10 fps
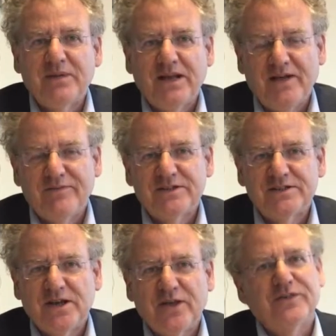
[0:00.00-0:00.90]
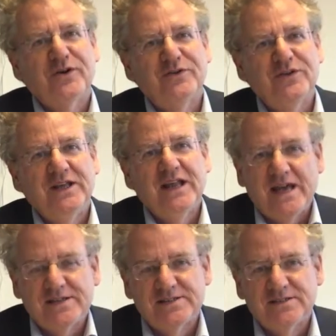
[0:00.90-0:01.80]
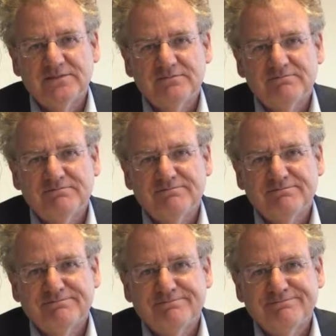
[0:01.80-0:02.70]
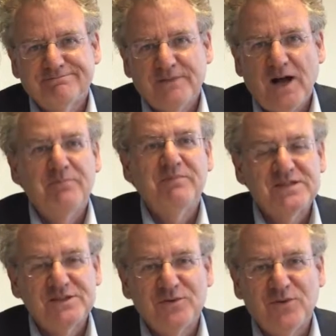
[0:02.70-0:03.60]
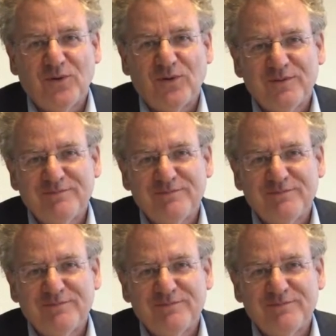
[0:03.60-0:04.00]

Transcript: beloved 13S. I'll miss you all.